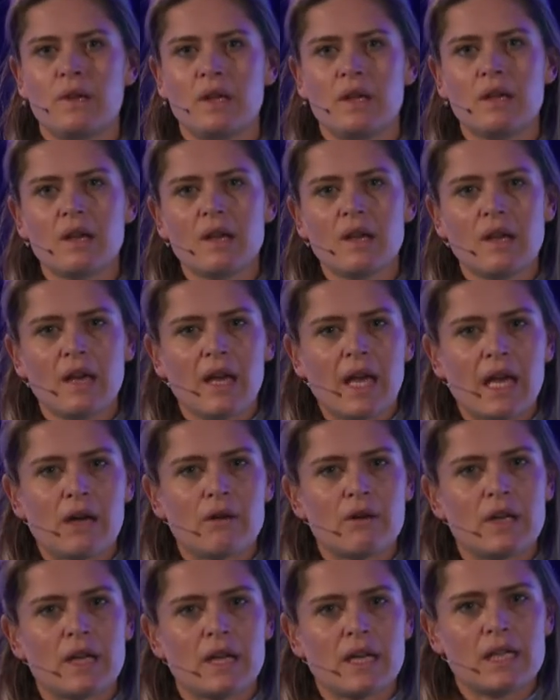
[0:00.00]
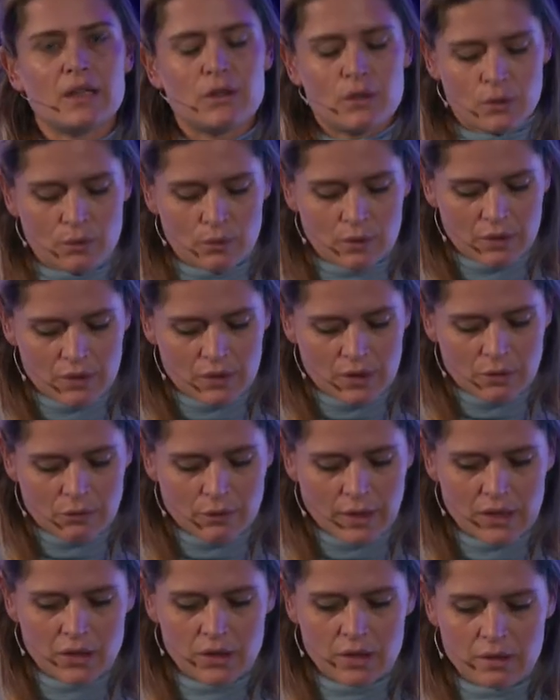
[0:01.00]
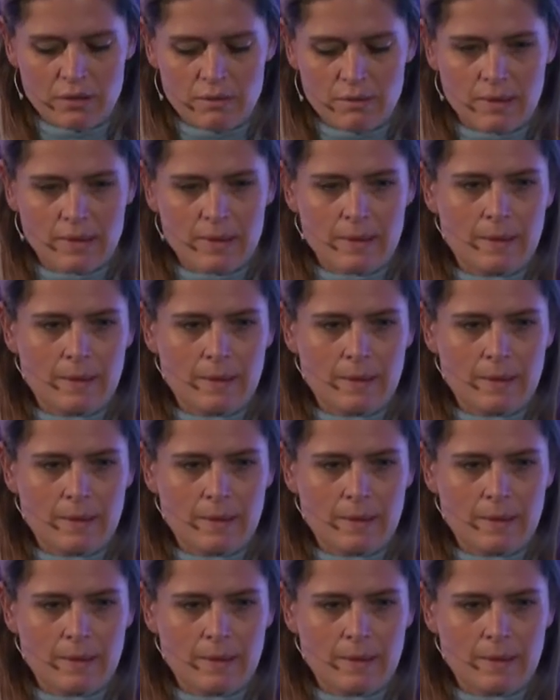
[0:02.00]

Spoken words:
the area into consideration.